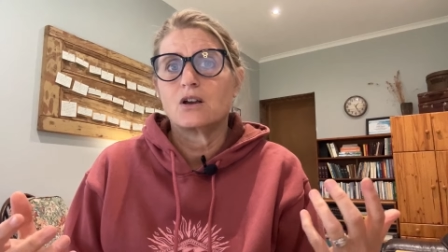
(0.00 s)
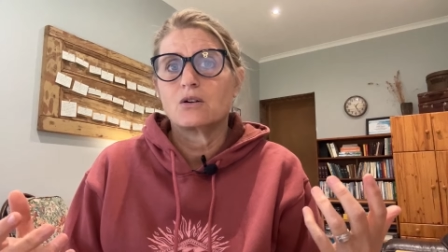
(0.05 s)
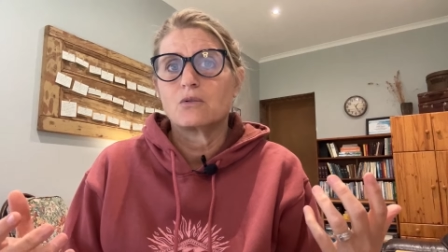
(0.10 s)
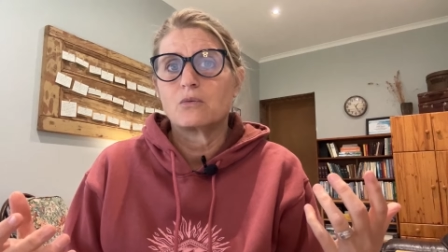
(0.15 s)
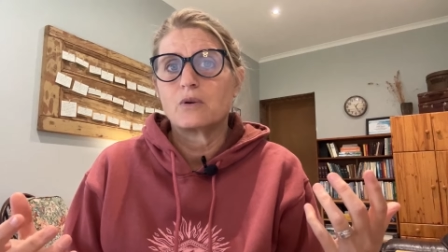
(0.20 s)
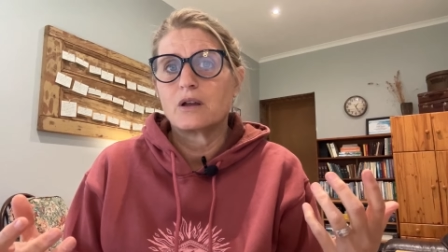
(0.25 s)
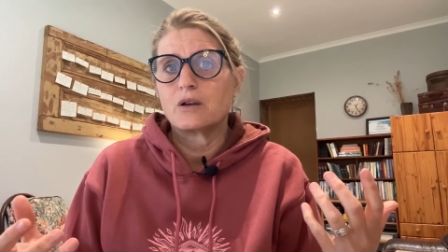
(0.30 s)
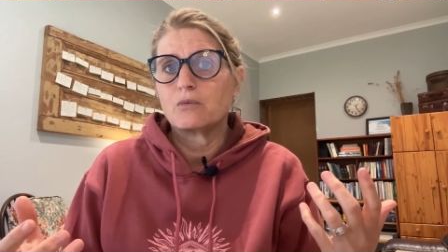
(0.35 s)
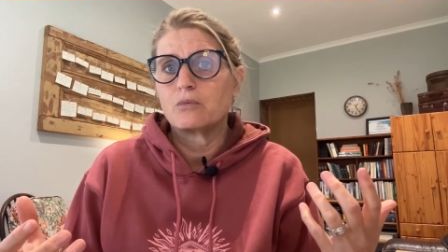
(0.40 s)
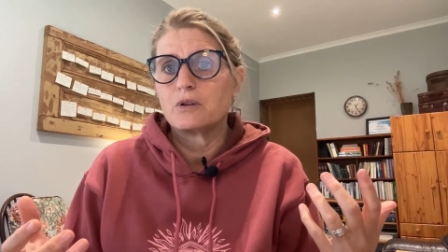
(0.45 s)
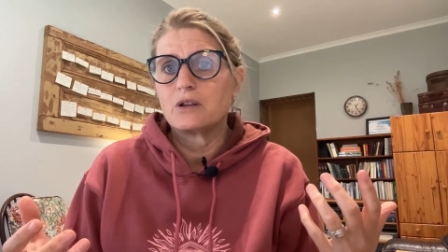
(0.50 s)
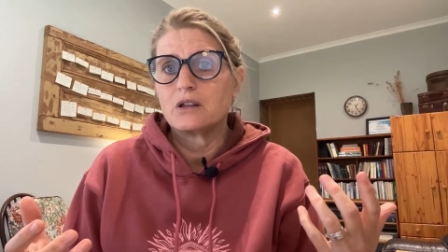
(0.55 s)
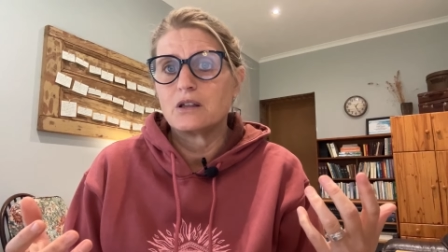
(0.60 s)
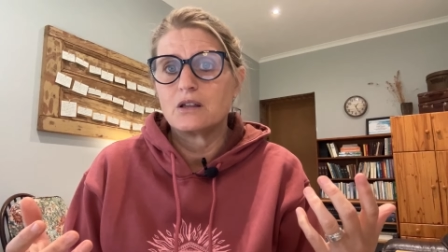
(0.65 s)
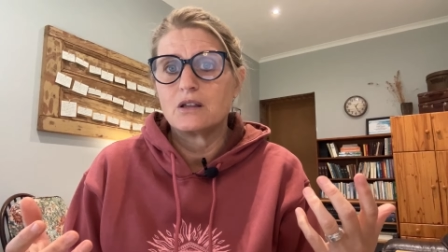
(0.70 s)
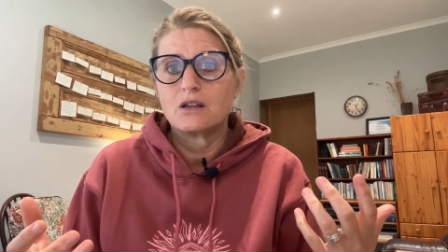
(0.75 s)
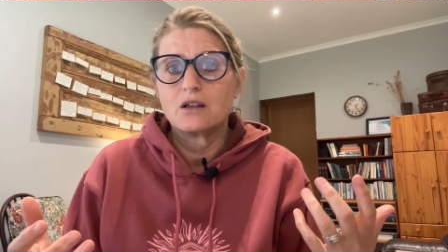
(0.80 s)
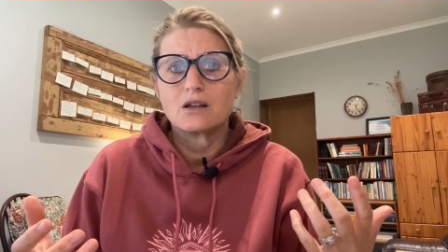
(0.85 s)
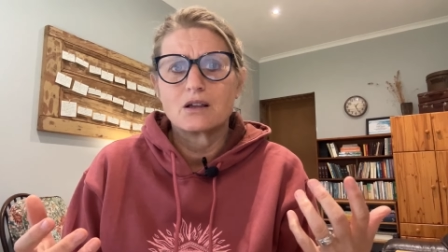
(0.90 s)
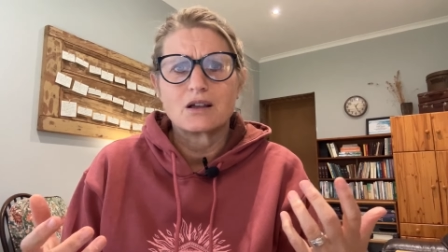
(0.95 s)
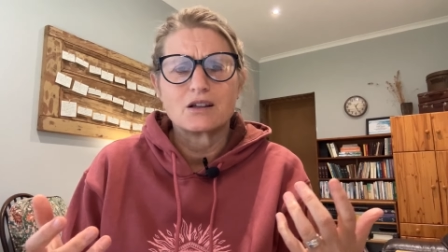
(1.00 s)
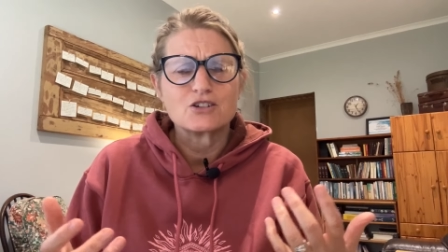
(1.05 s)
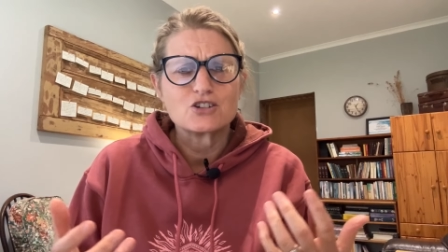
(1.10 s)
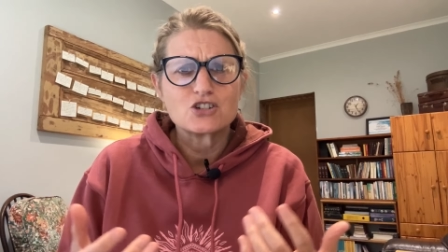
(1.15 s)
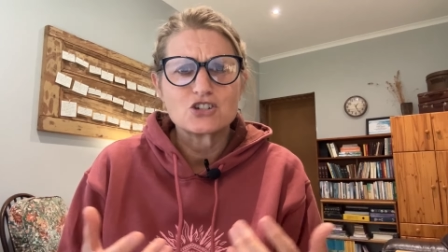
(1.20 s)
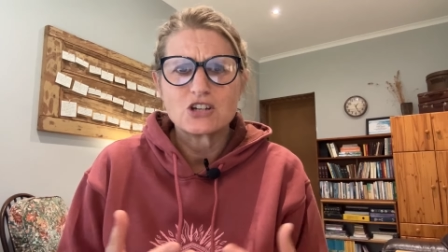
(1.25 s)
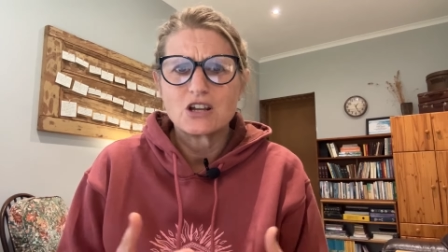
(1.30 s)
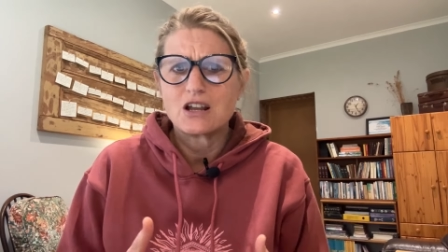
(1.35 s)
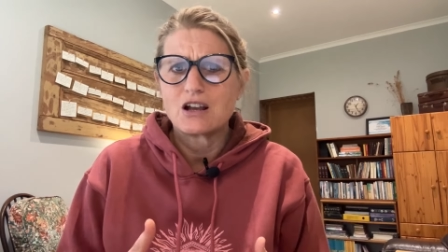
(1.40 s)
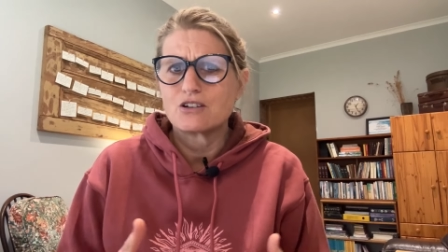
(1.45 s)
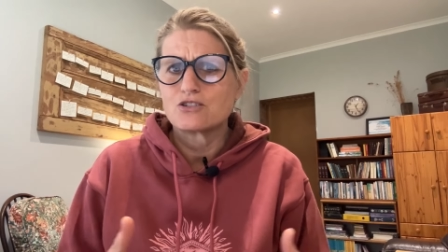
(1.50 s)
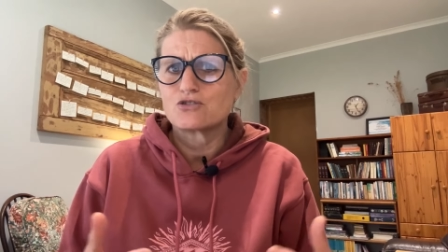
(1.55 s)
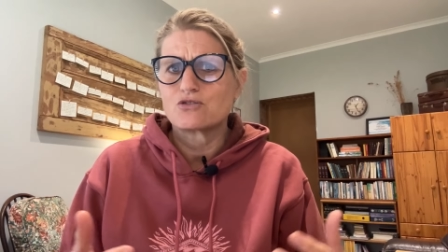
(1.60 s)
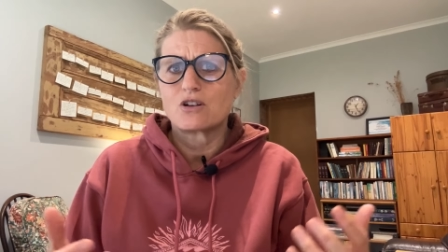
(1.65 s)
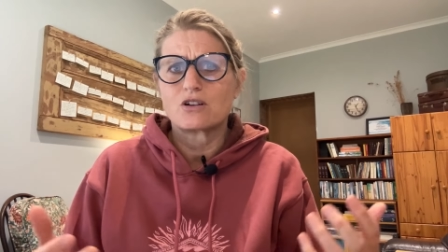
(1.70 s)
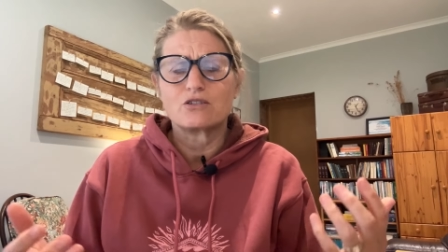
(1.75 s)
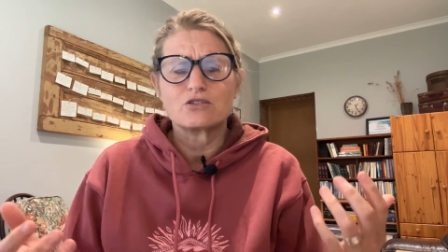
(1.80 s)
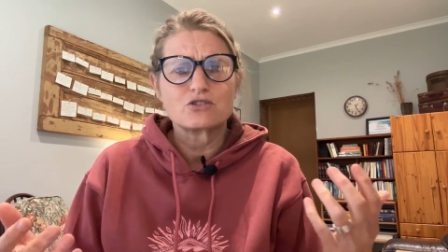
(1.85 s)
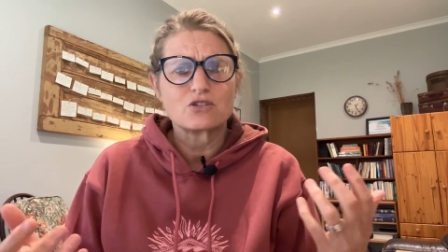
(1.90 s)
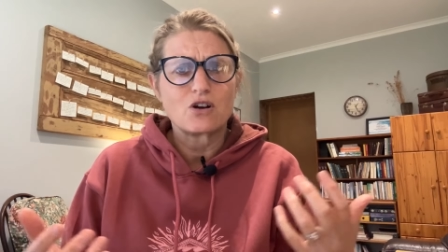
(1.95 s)
where we can share our
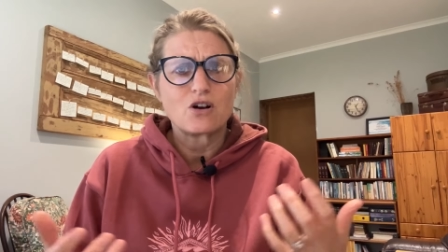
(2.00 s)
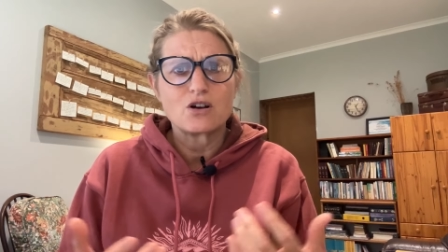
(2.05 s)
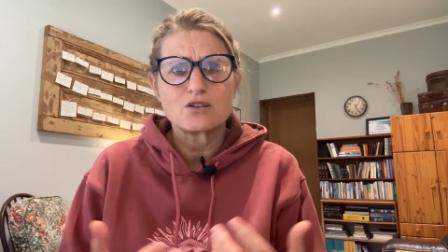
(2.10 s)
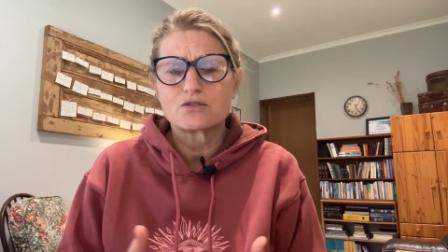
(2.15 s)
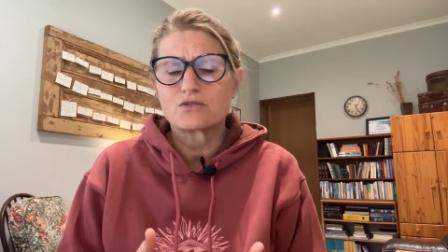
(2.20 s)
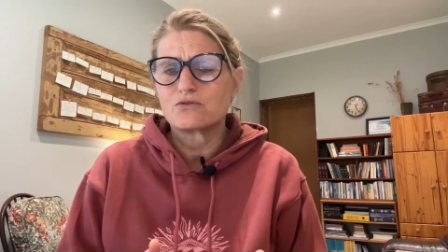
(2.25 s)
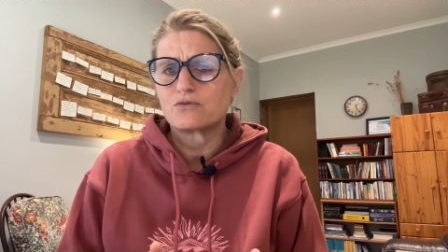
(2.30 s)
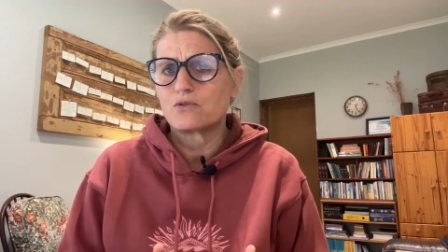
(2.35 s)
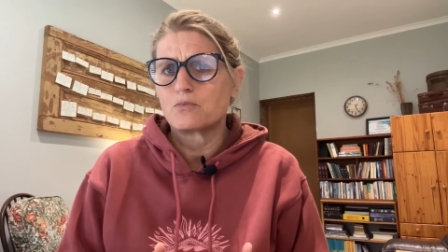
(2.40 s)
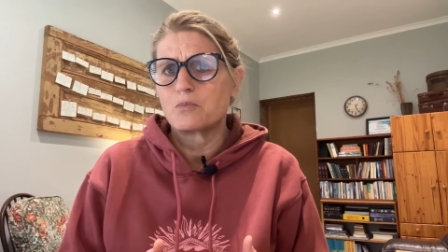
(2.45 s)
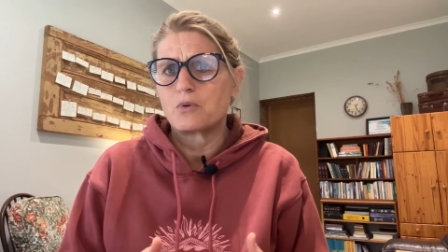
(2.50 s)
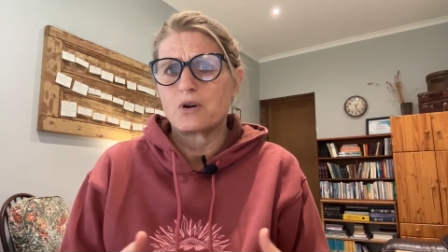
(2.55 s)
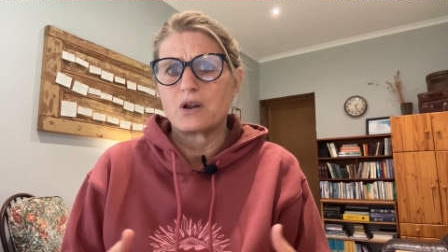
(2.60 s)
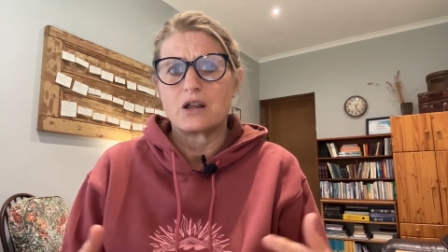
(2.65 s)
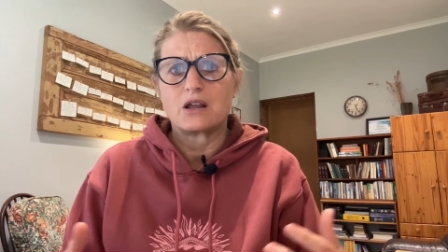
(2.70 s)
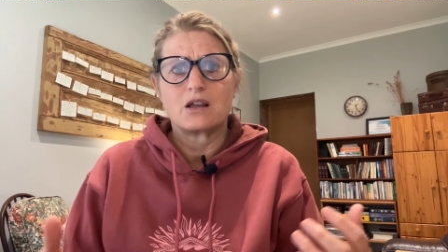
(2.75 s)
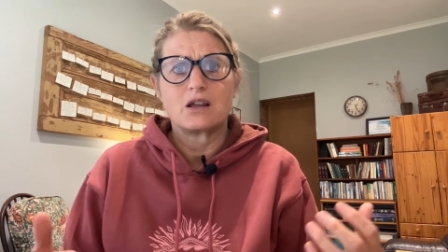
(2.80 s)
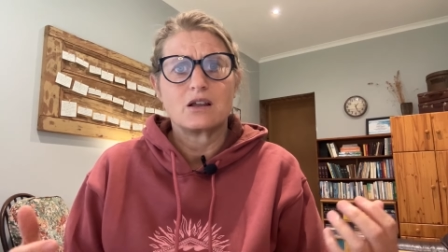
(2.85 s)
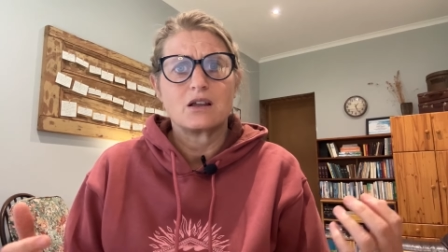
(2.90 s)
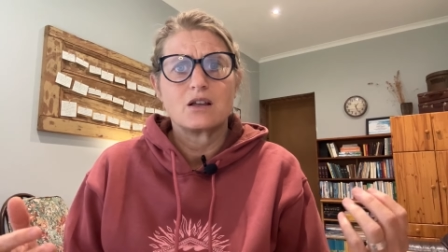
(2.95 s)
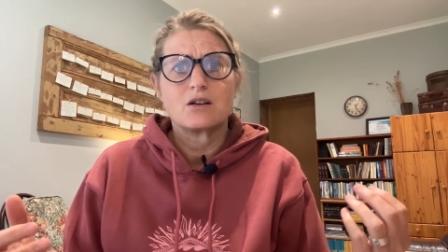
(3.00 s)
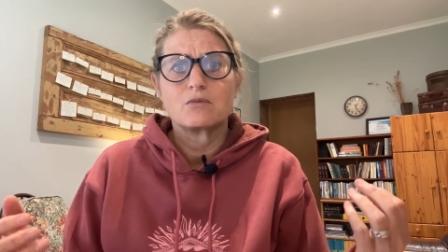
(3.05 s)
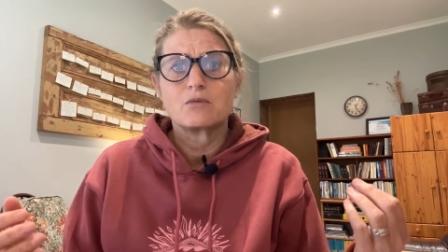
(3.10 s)
struggles, ask for prayer,